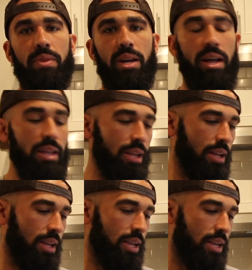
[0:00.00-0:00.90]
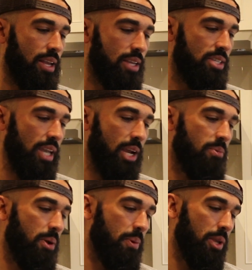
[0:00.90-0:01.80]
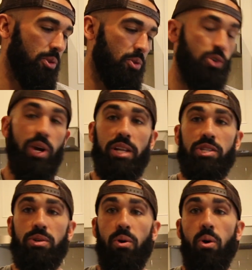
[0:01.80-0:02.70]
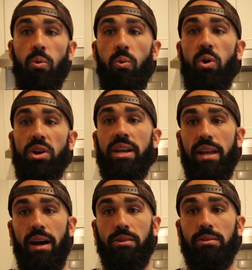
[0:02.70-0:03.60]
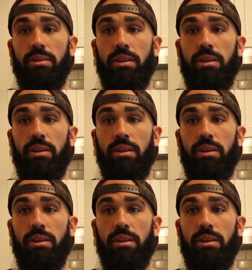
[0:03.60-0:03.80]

Okay? Second thing we try to do, work it out.